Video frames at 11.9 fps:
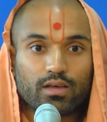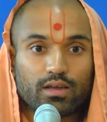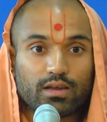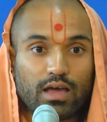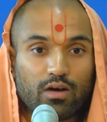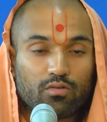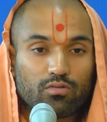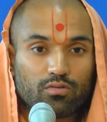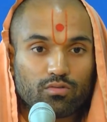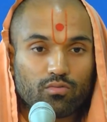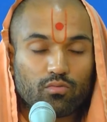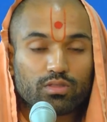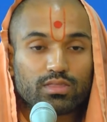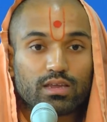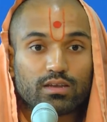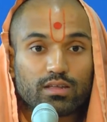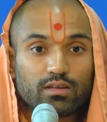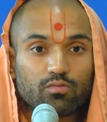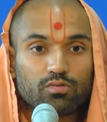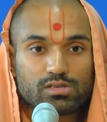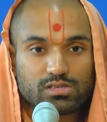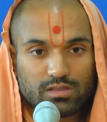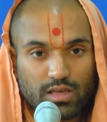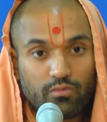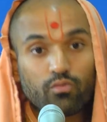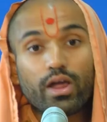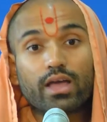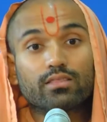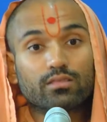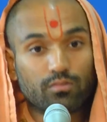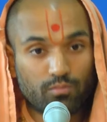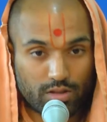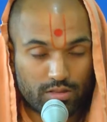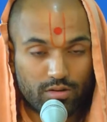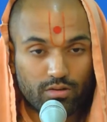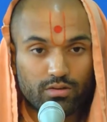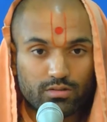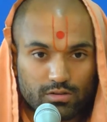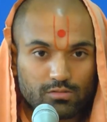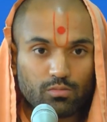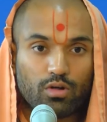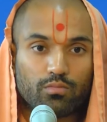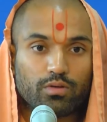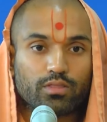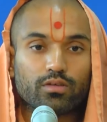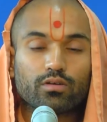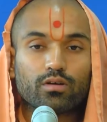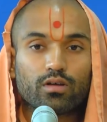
Now, what they did was they ran the mandir, the small mandir,